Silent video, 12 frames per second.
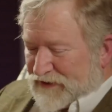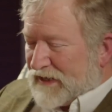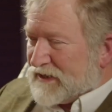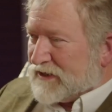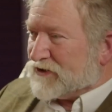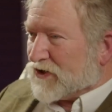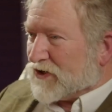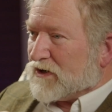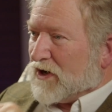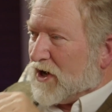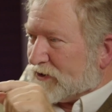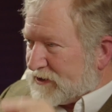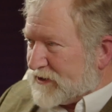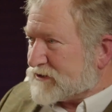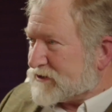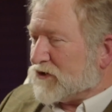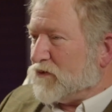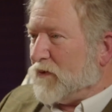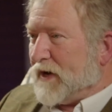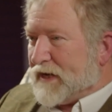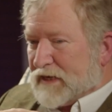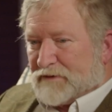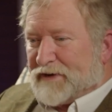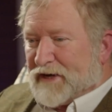in her autistic way
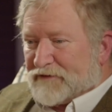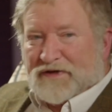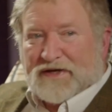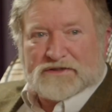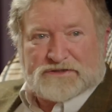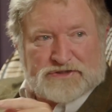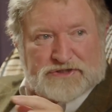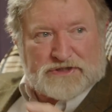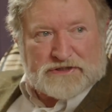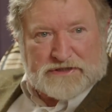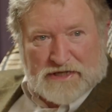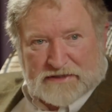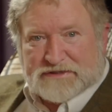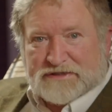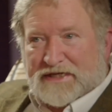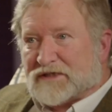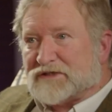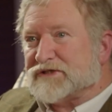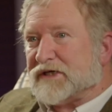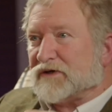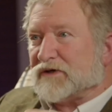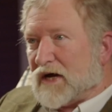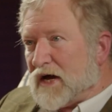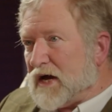about things, and she does things that
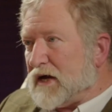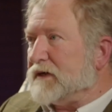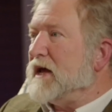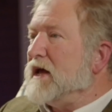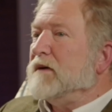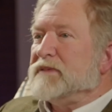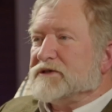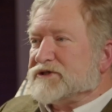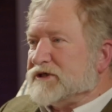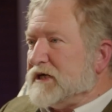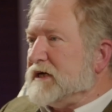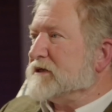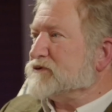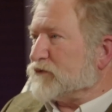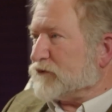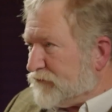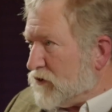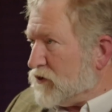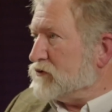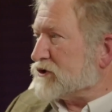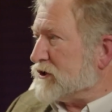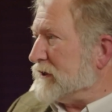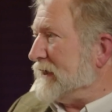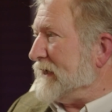are odd, but she has
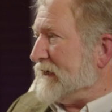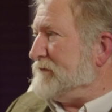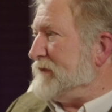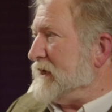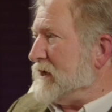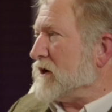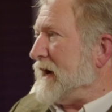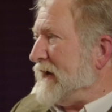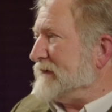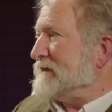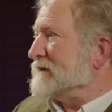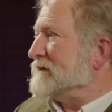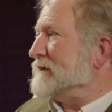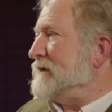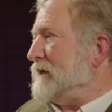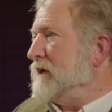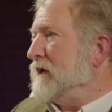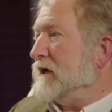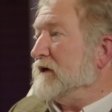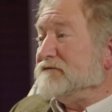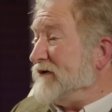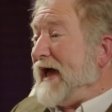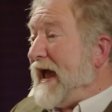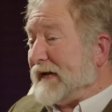refused to let it be her identity. In
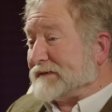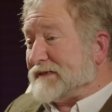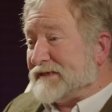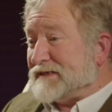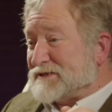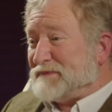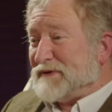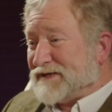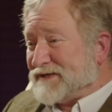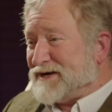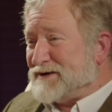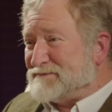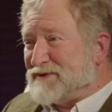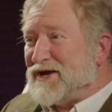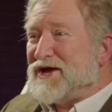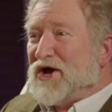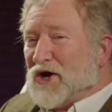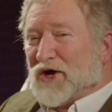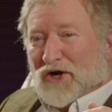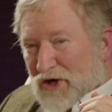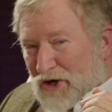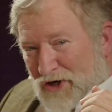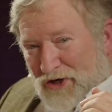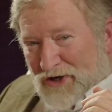fact, it has become
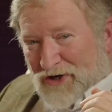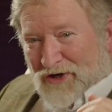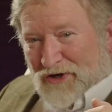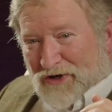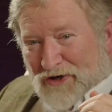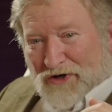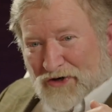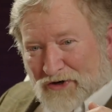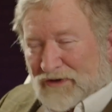her